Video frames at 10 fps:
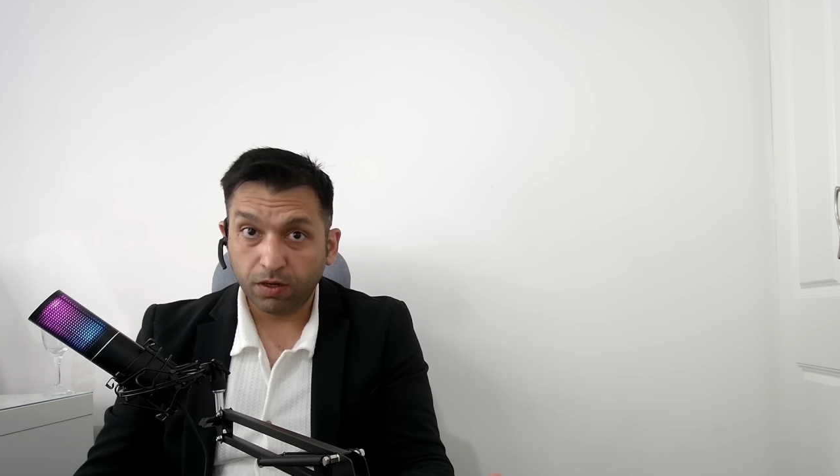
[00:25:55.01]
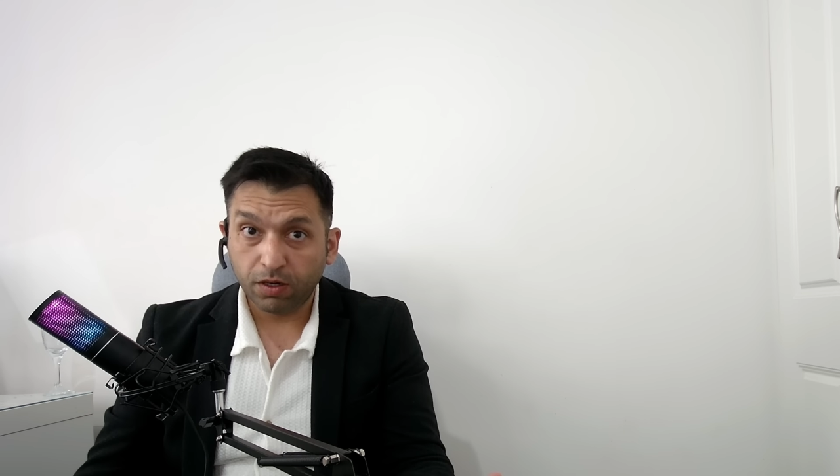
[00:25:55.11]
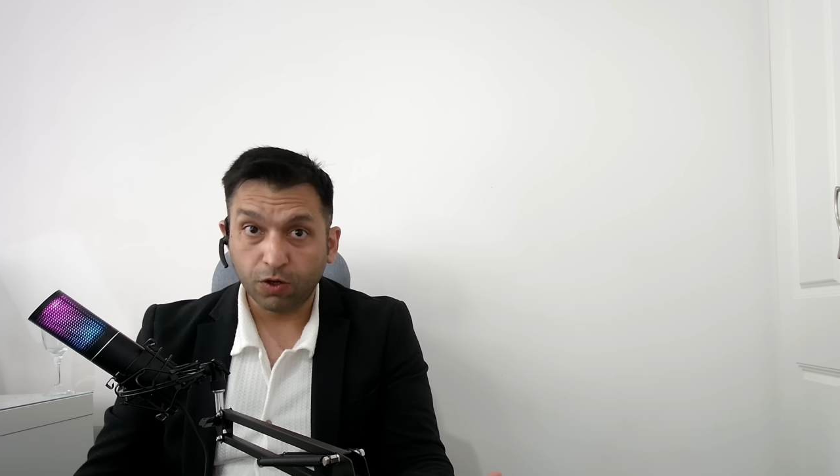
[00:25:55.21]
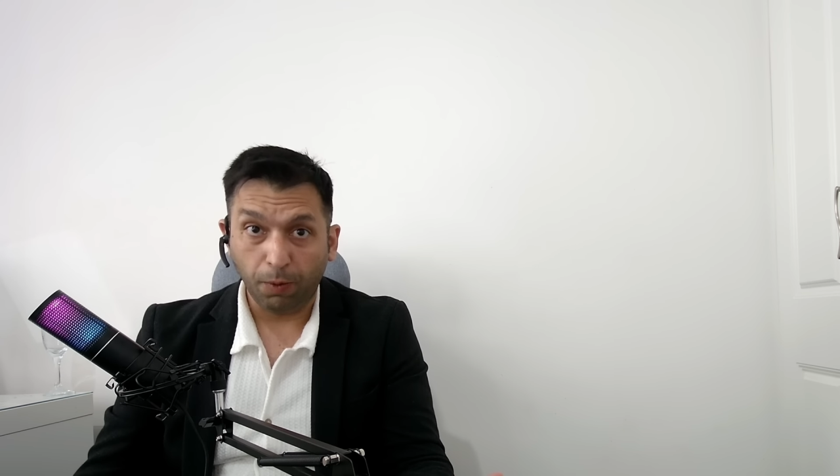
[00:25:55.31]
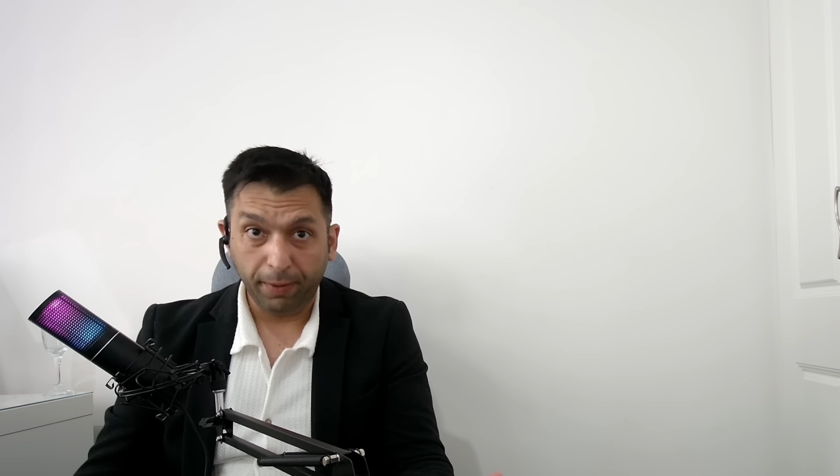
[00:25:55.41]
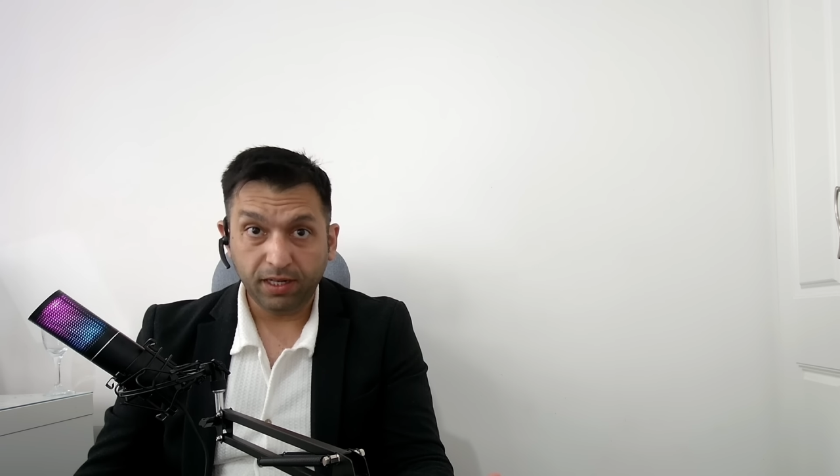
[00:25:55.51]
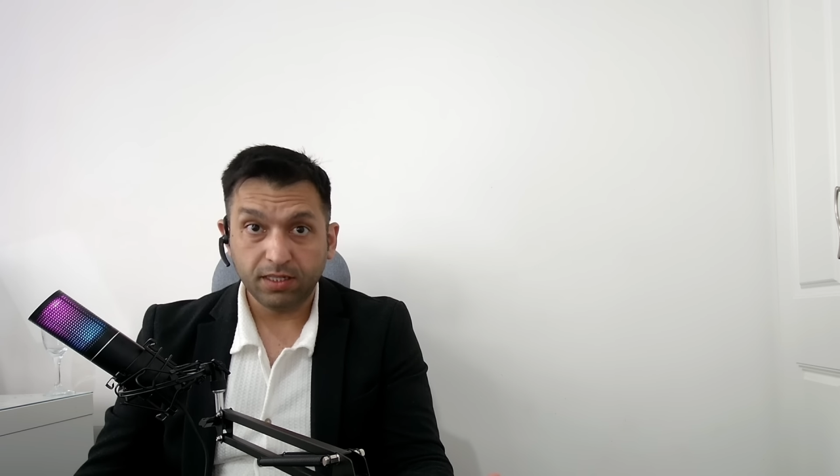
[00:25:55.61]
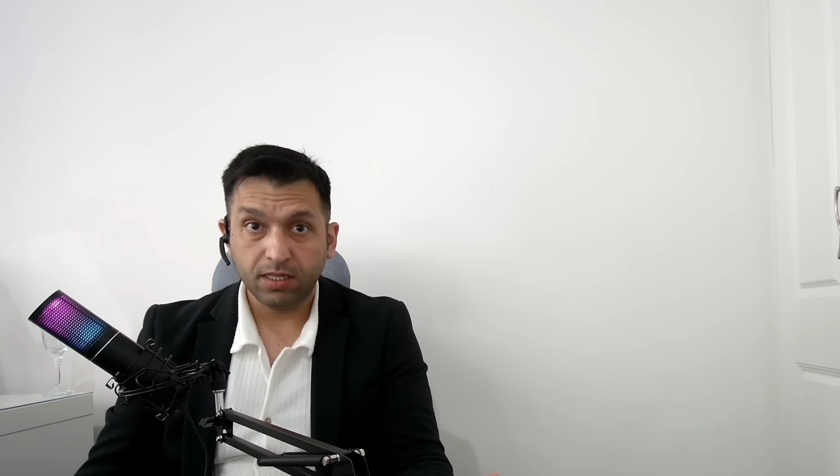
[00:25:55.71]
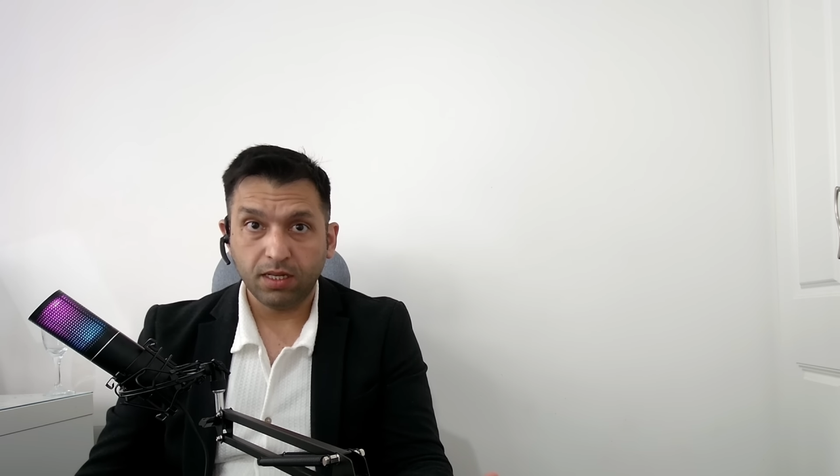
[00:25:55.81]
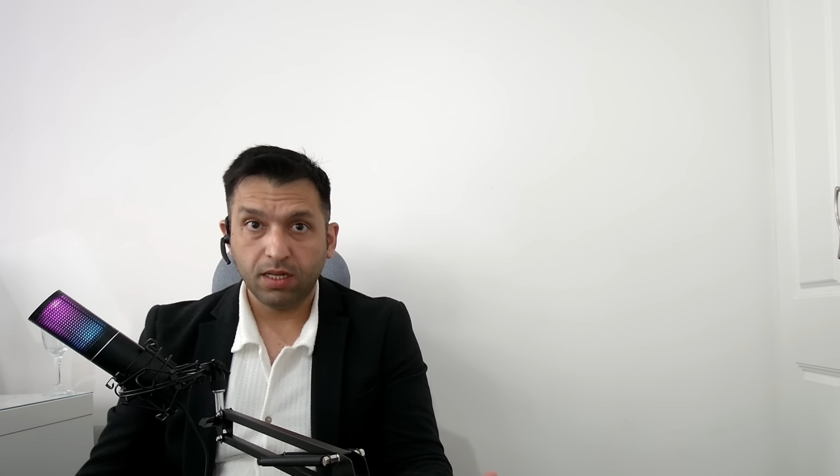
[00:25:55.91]

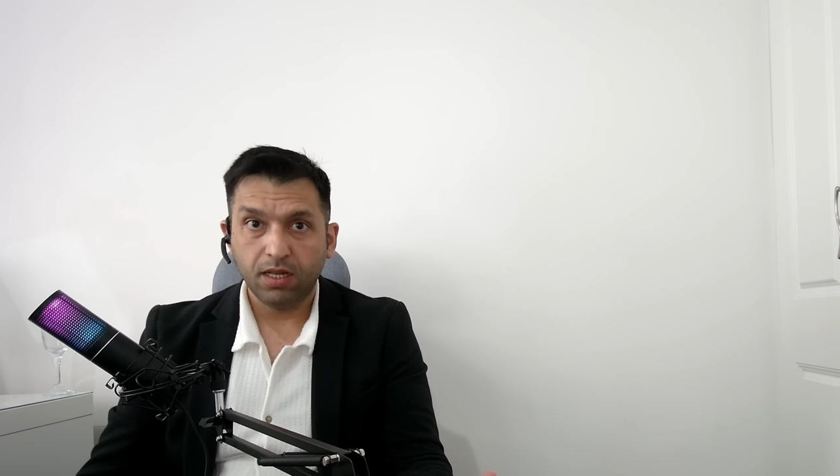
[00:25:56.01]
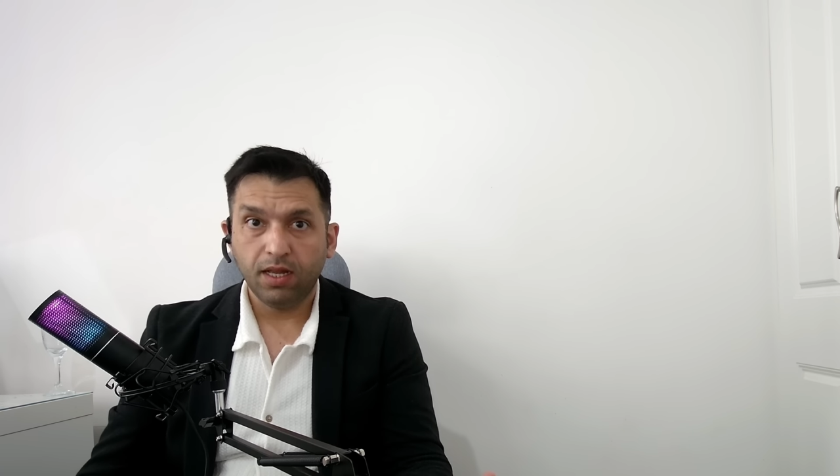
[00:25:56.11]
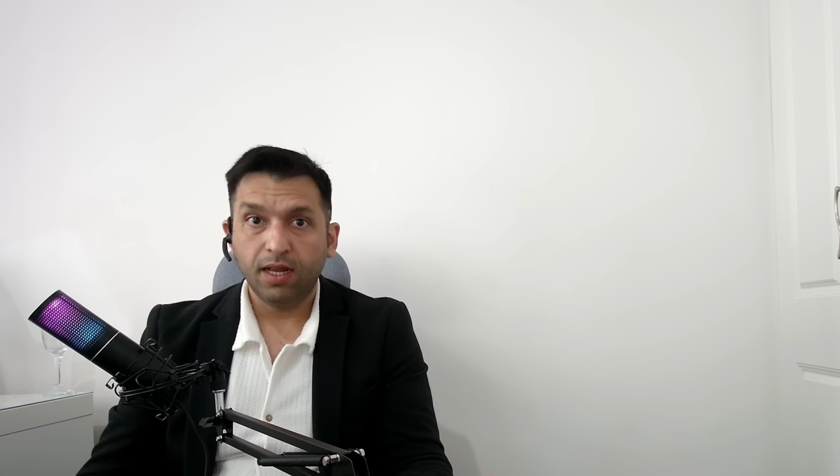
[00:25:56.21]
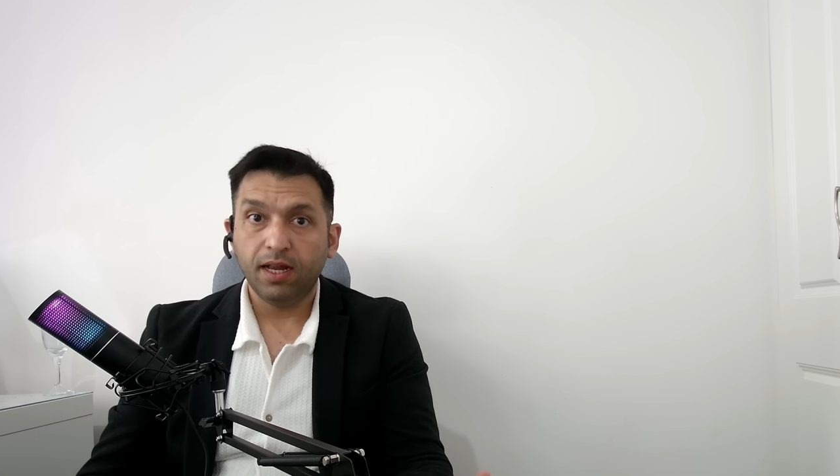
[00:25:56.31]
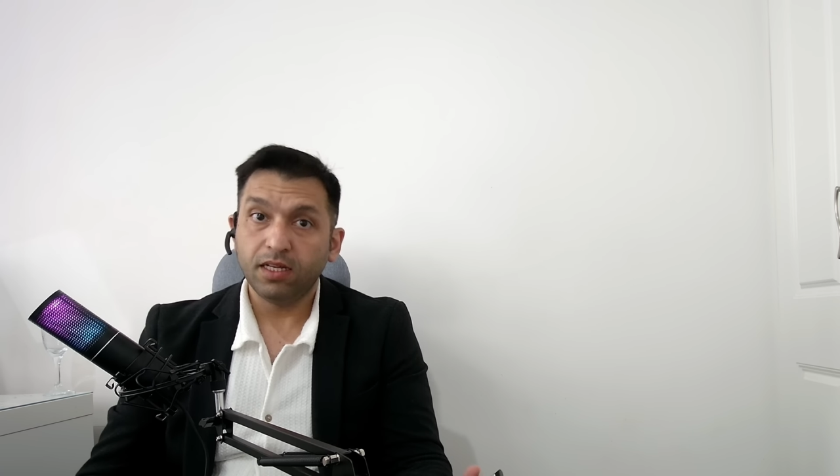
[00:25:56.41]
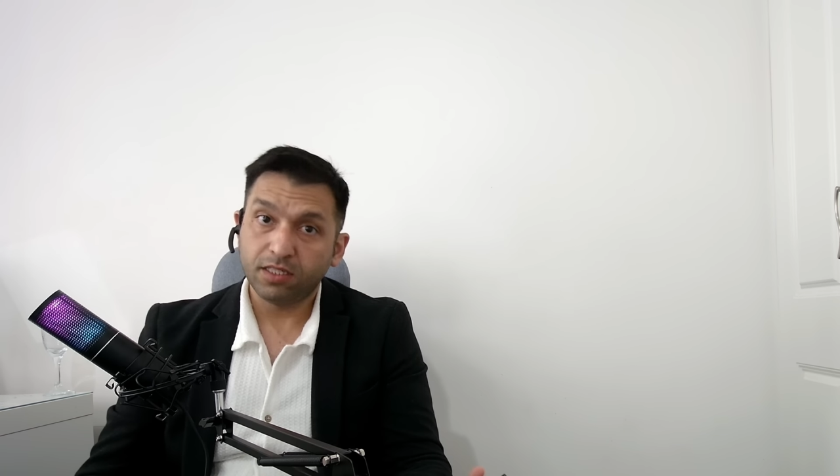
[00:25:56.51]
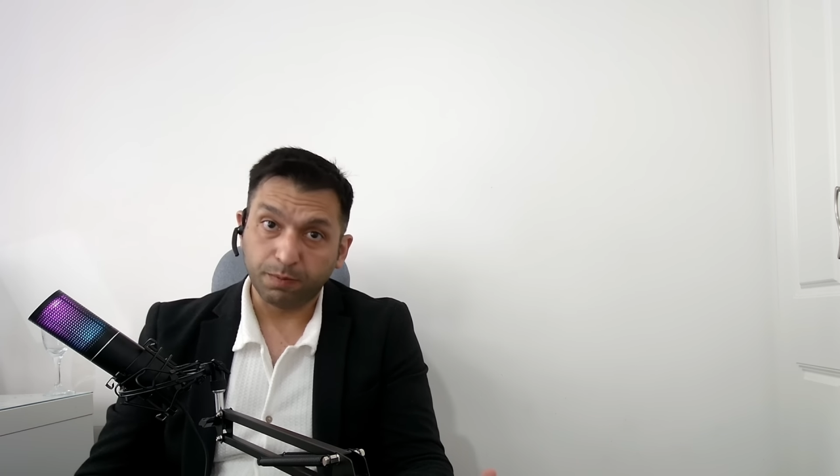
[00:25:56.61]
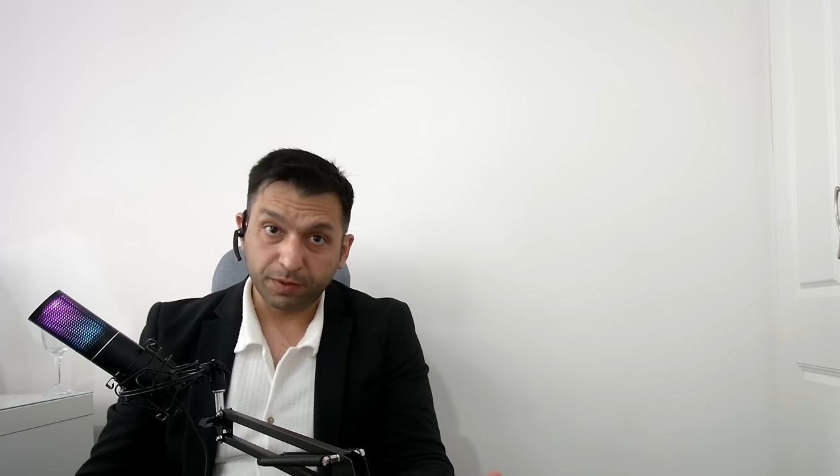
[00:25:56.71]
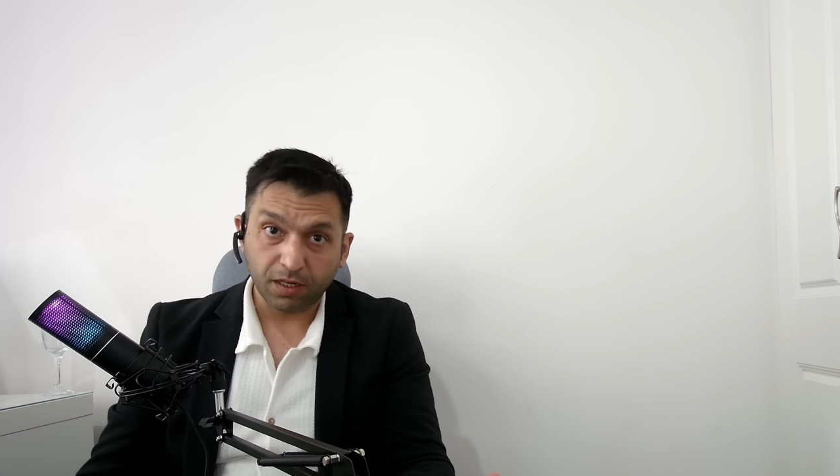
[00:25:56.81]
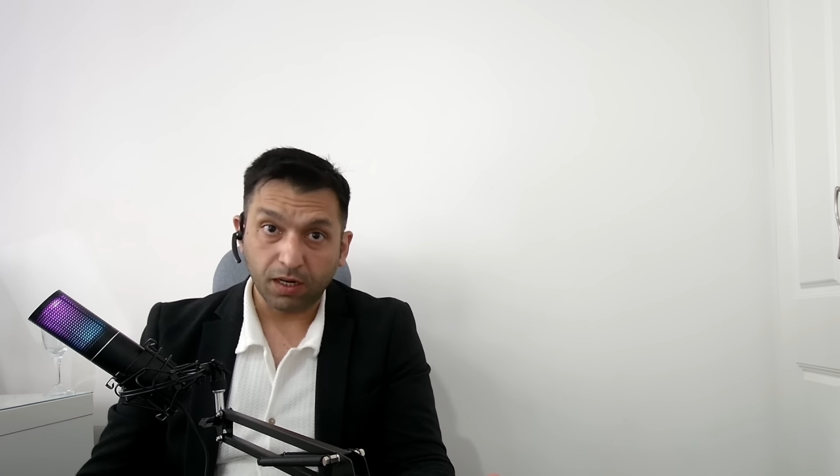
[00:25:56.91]
comments.
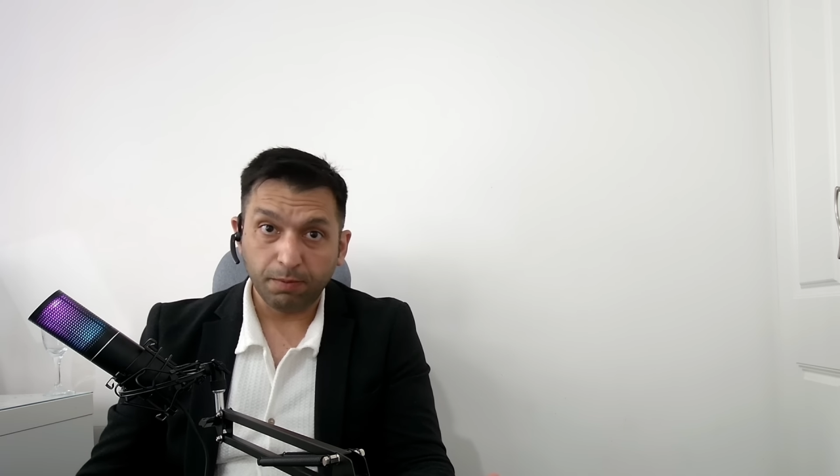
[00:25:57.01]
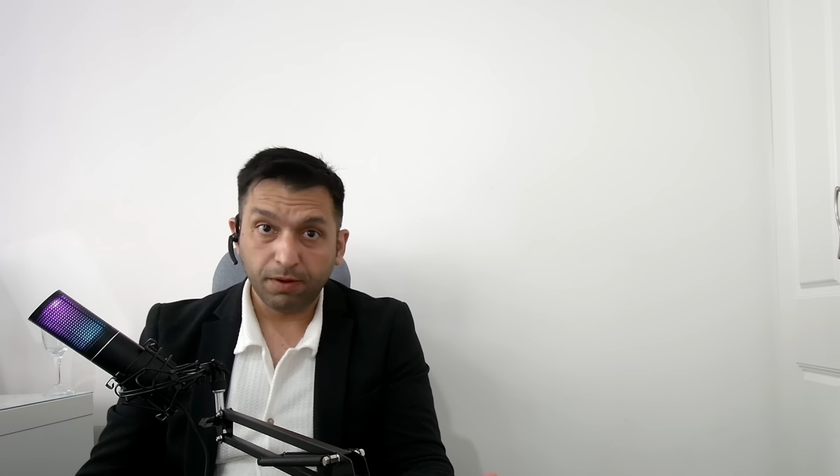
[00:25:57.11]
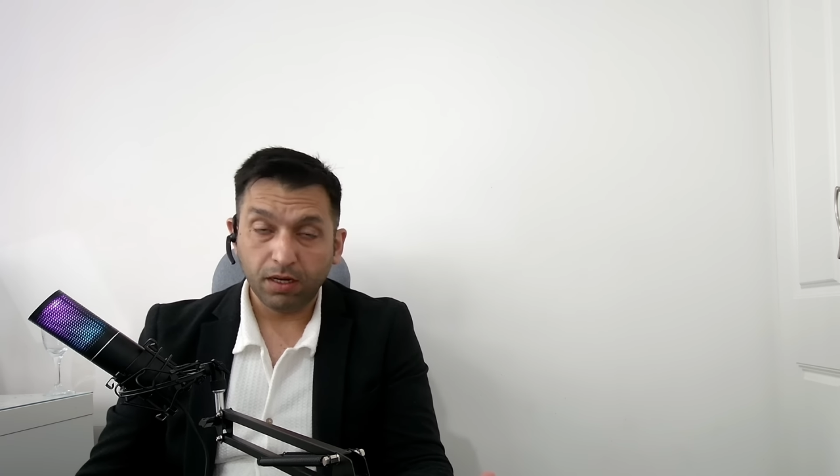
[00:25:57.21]
Subscribe.